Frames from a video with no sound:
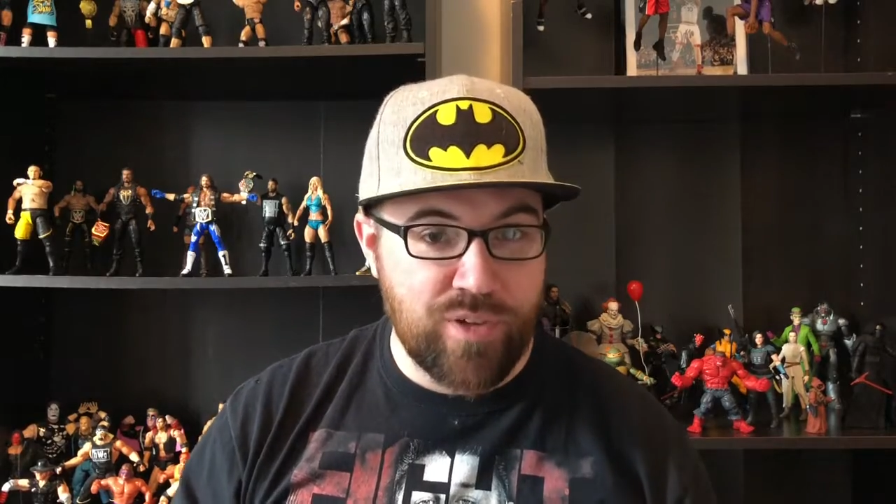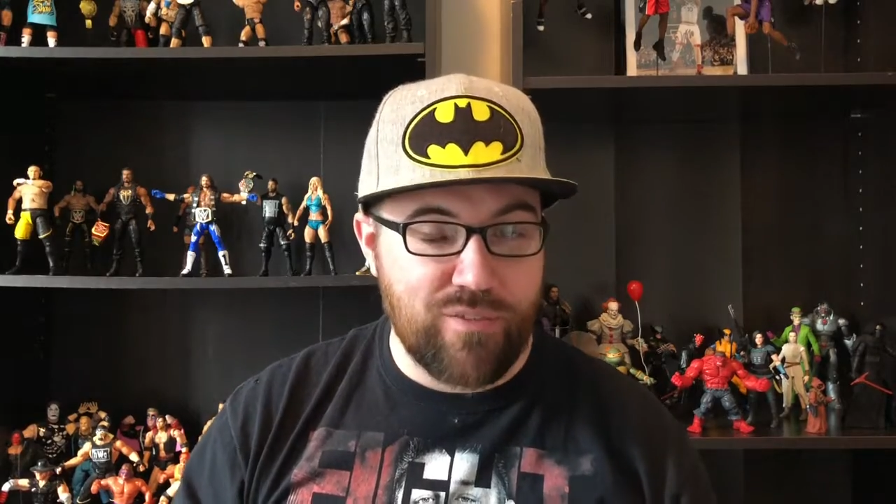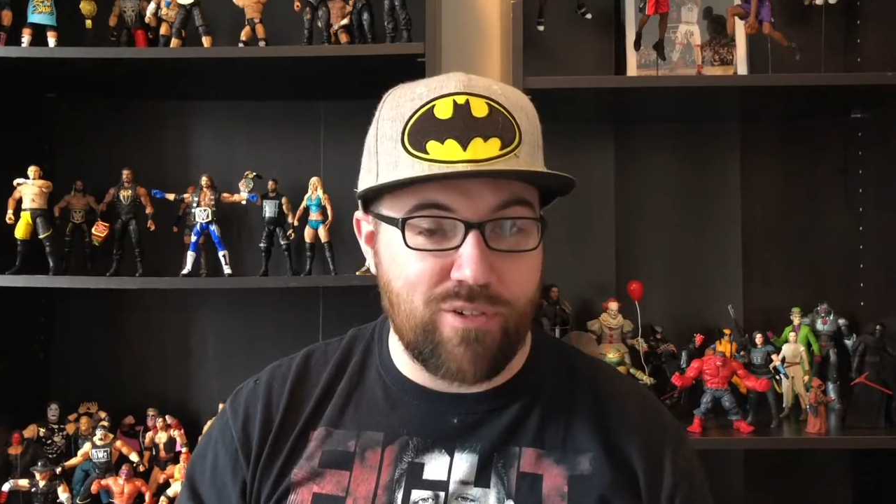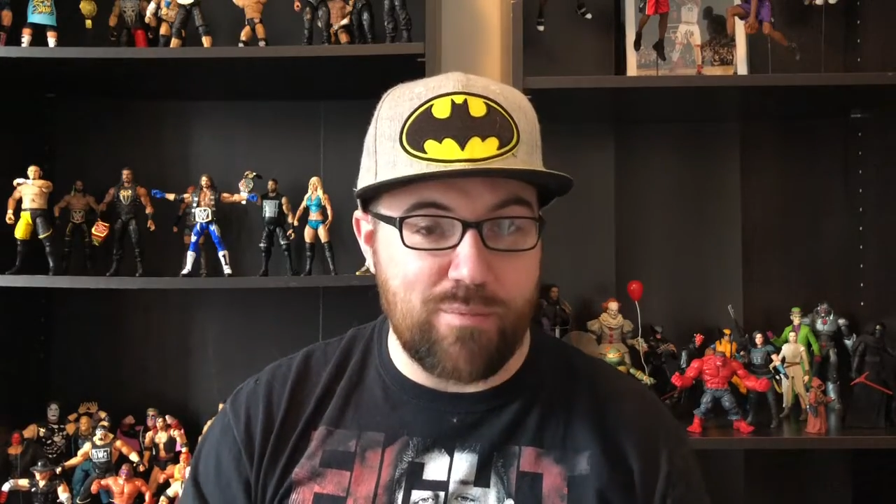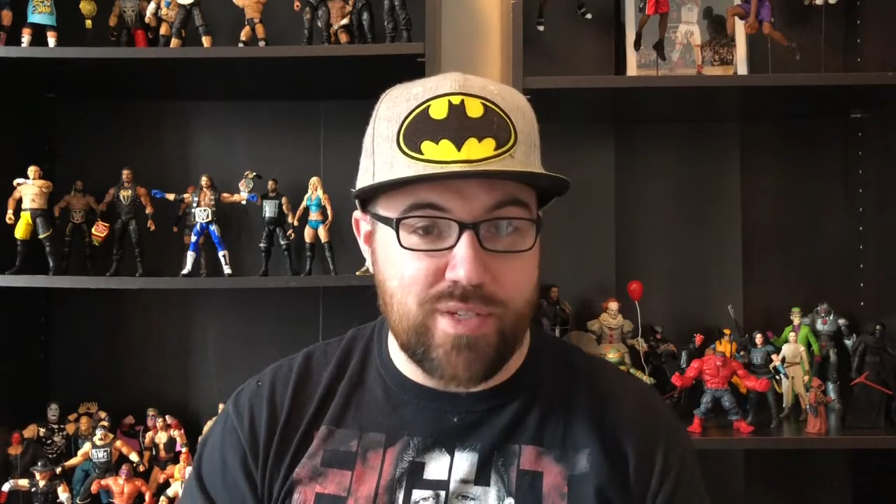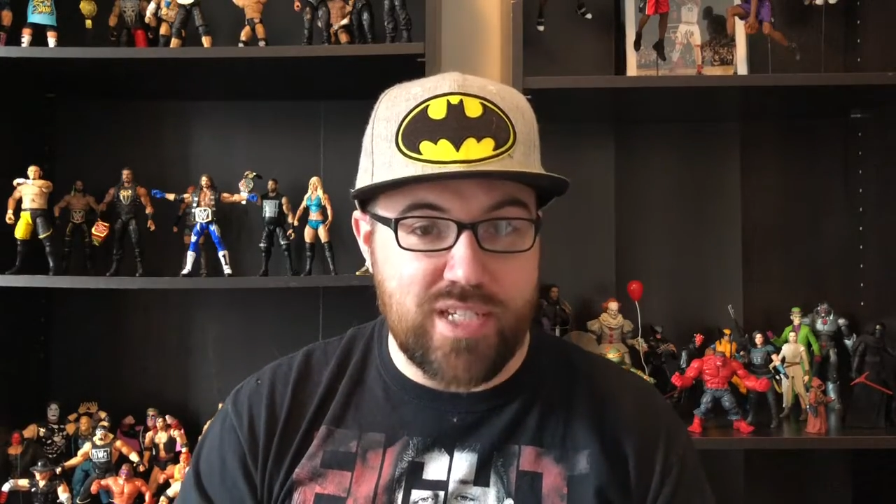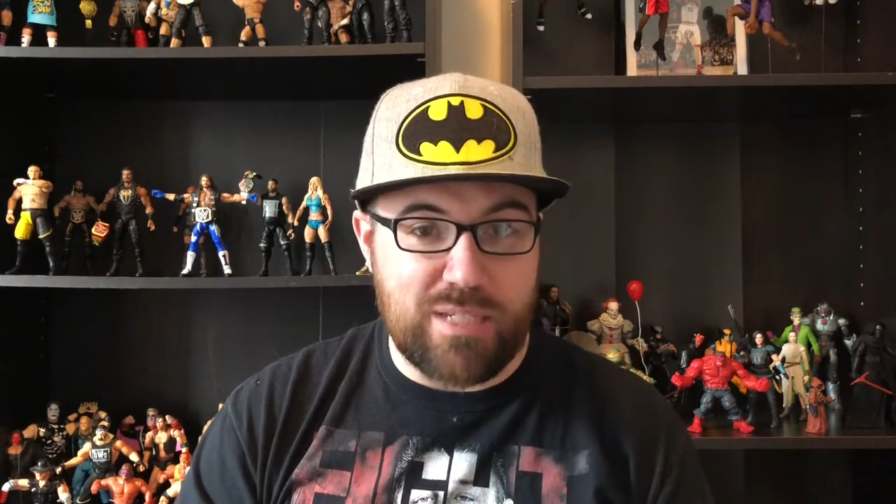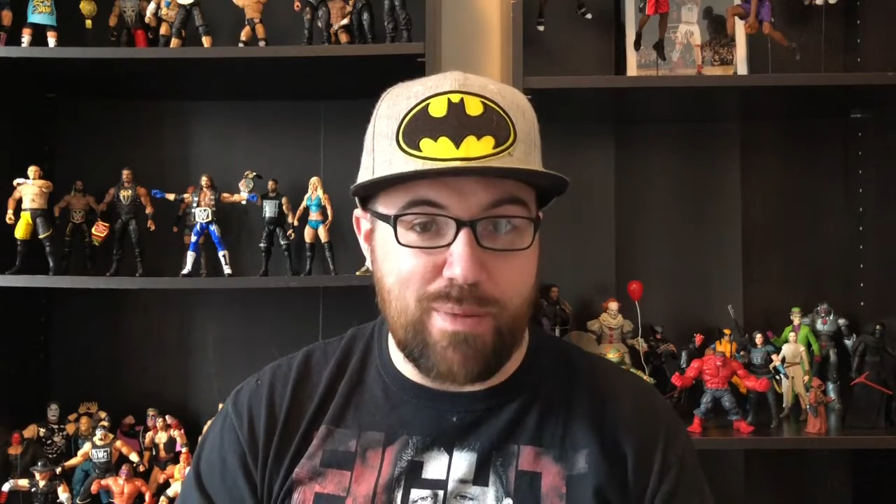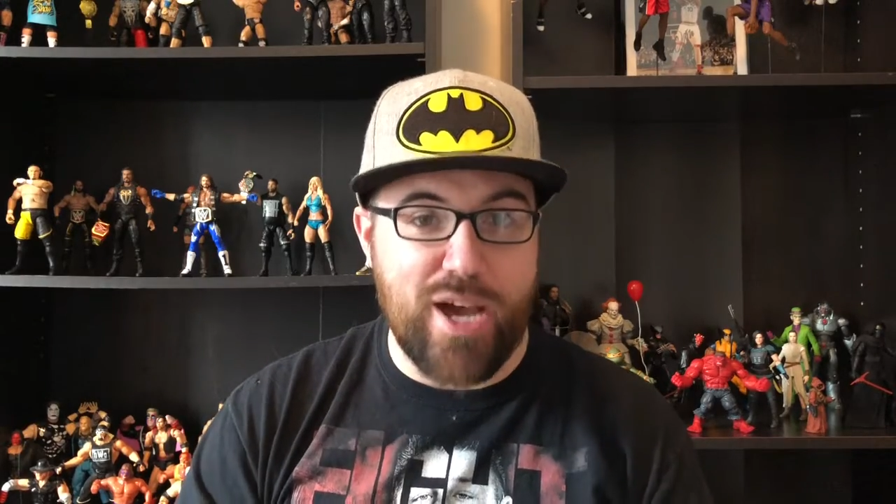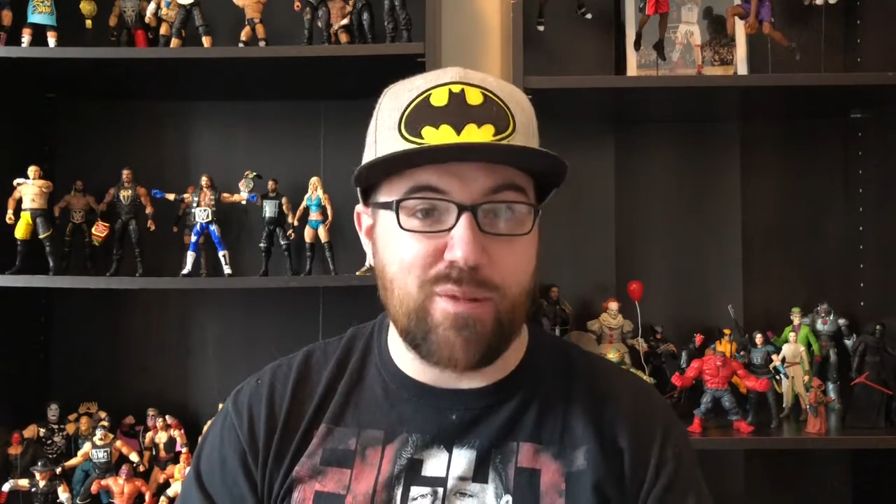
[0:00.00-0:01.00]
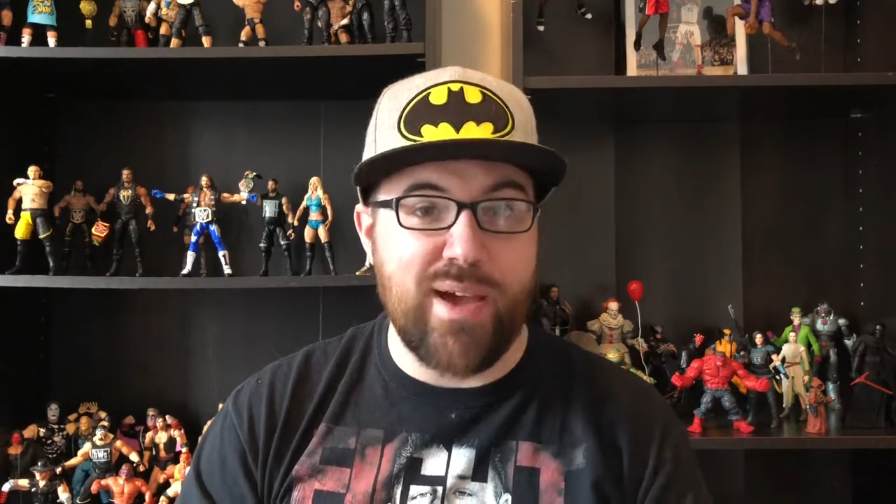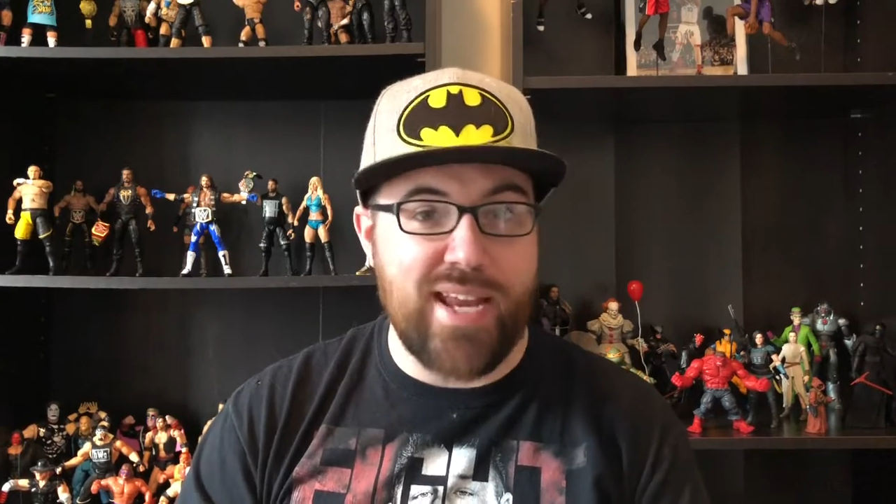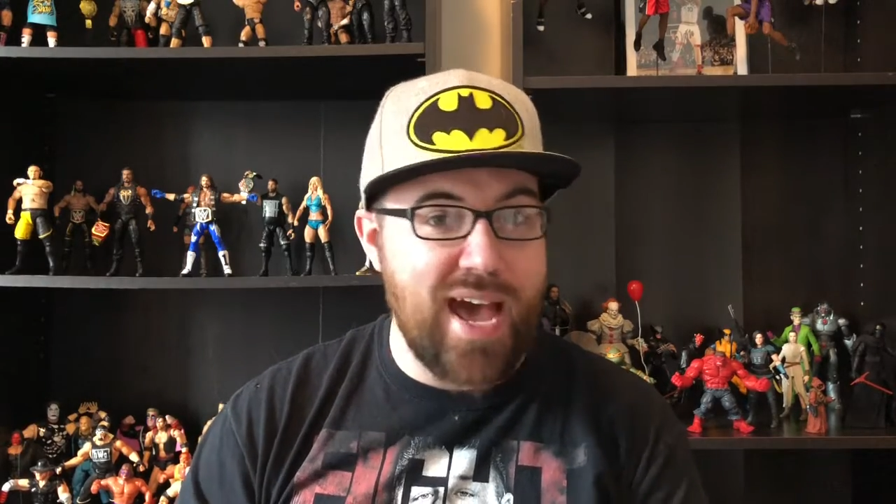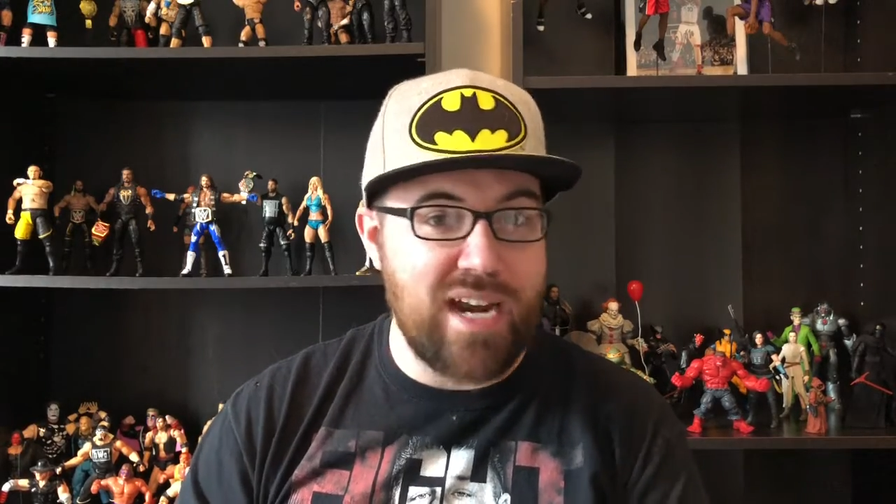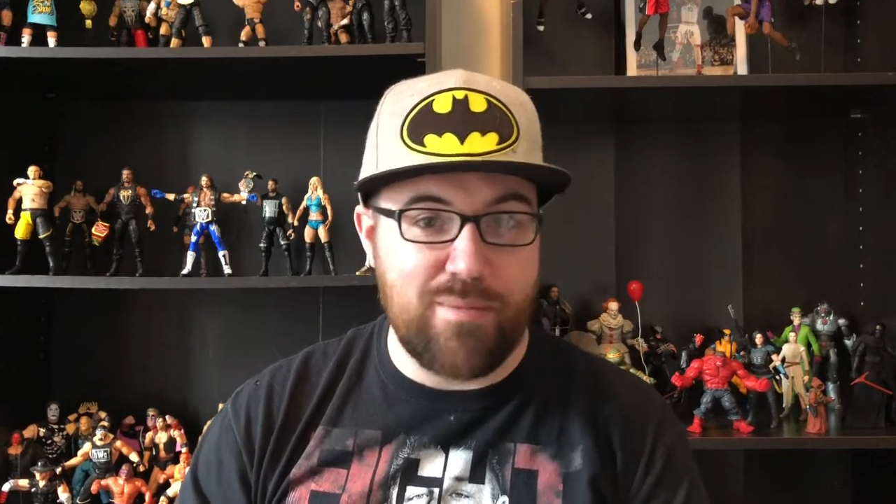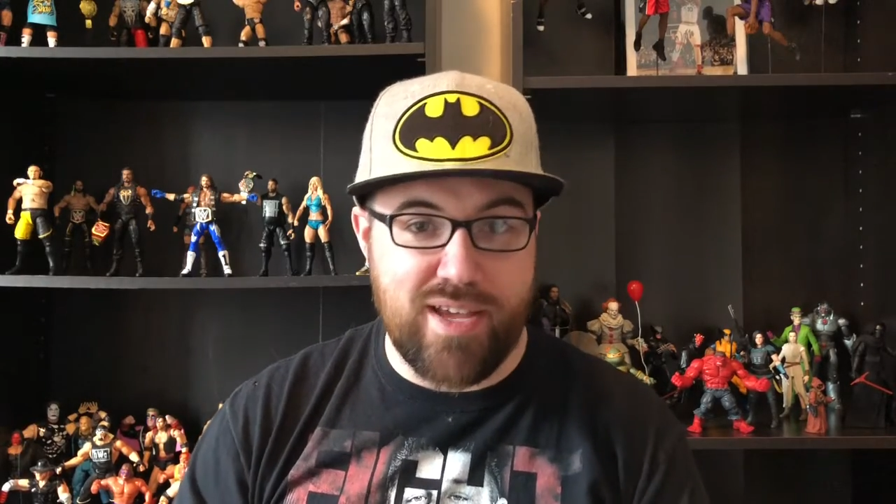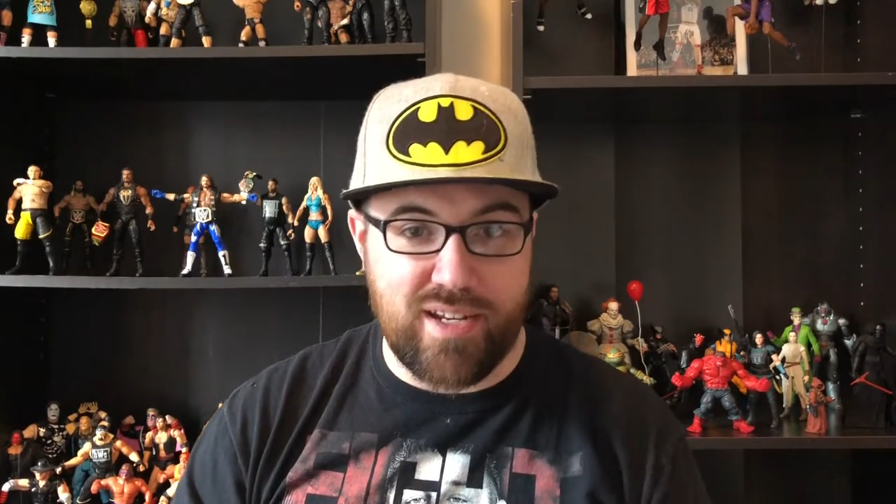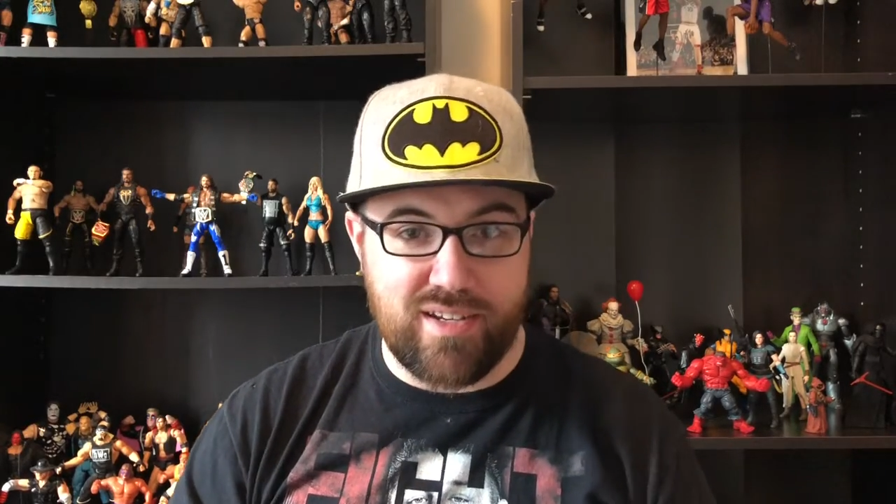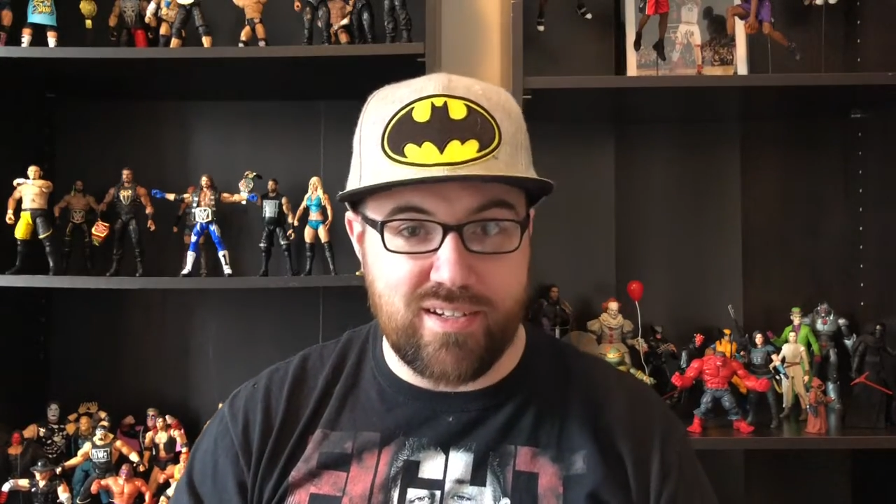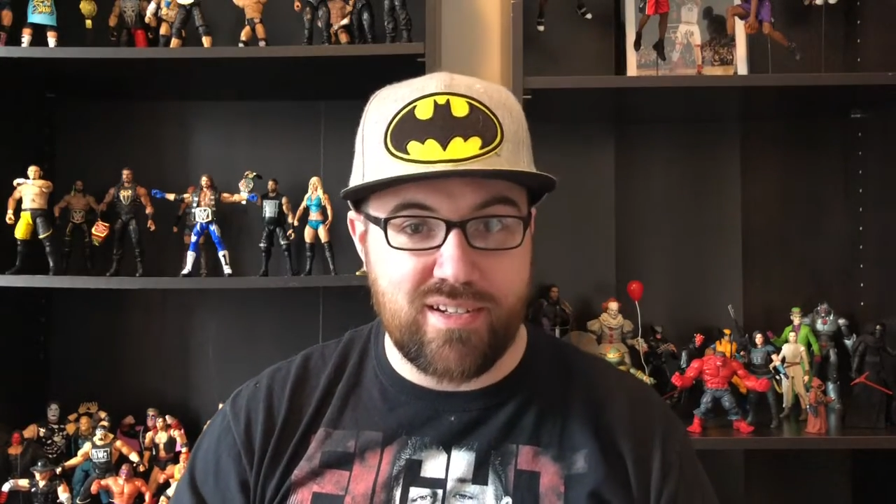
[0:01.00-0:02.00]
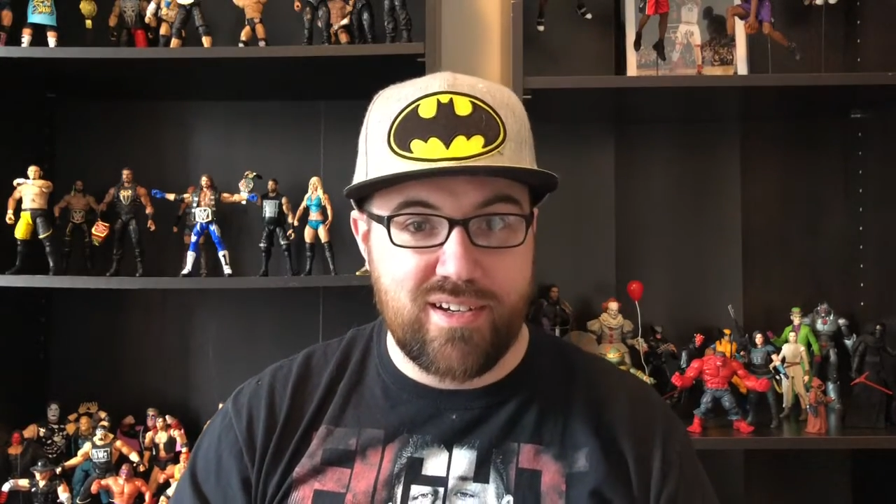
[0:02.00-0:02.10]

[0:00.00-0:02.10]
from the SpiderMan animated